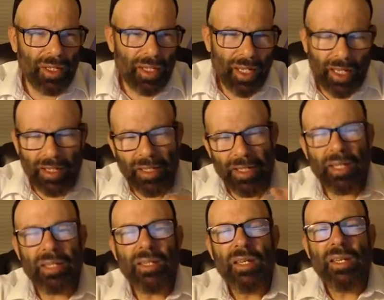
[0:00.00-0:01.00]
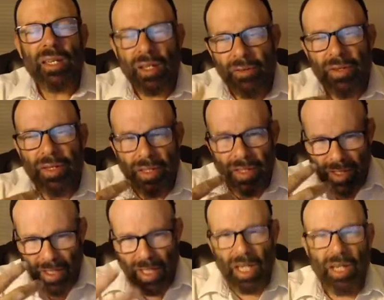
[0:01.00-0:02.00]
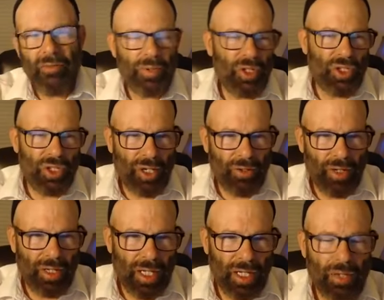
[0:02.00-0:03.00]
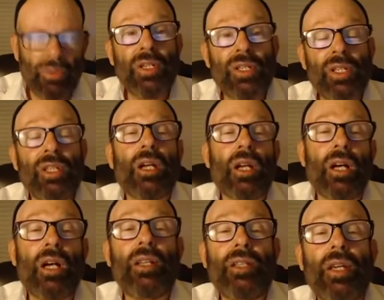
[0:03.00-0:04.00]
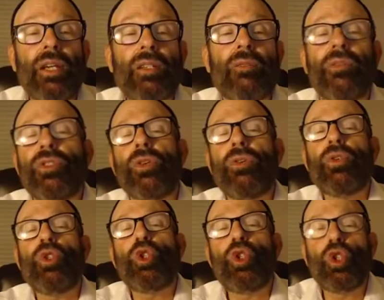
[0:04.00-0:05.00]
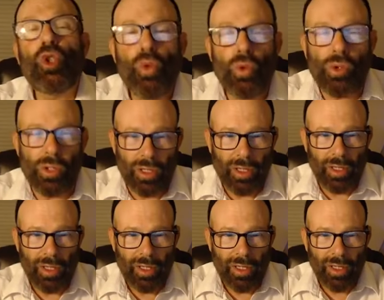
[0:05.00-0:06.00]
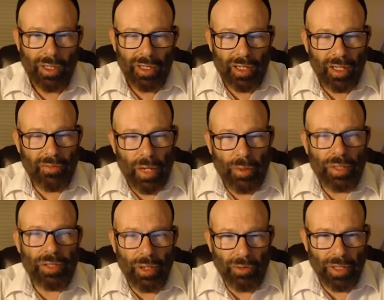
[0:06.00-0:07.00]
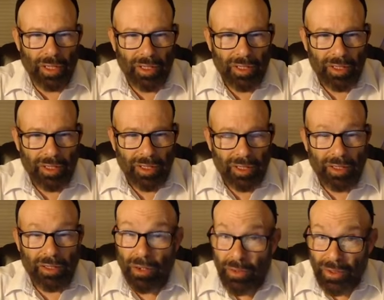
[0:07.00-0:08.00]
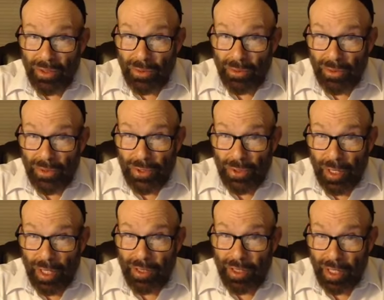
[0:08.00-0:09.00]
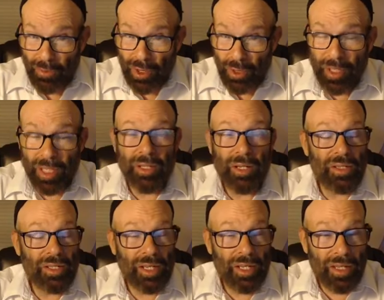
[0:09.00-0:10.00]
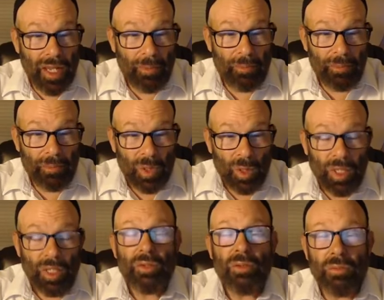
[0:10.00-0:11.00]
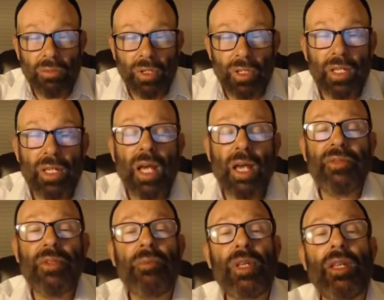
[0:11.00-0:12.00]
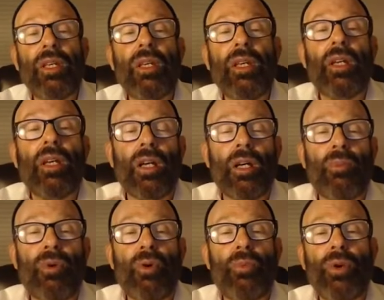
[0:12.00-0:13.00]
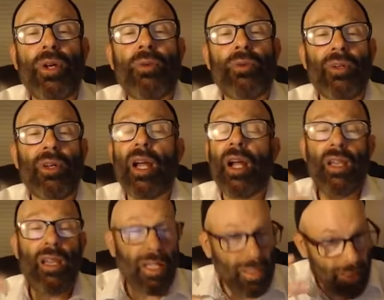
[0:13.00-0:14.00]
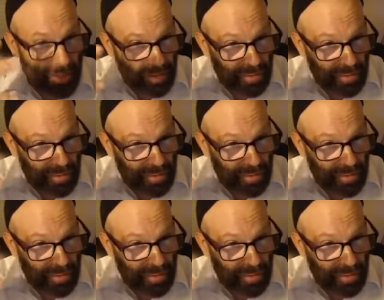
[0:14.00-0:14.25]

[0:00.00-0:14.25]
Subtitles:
And again, everything that I've been sharing now is in the context of a certain school of our Torah. There are other schools as well, and you got to respect and understand them. You really have to be an appropriate, eclectic,